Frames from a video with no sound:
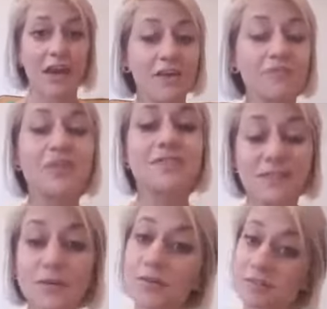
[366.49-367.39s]
Every
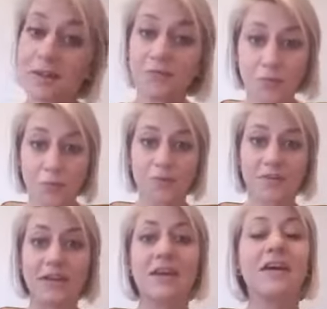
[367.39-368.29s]
single cell of your
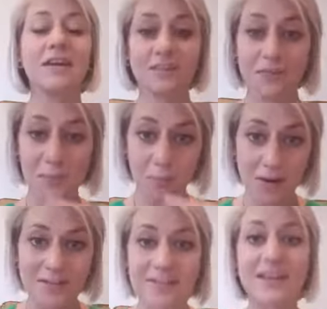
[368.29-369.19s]
body is
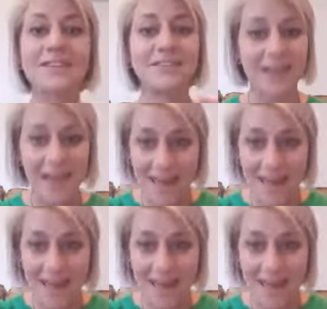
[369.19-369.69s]
vibrating at an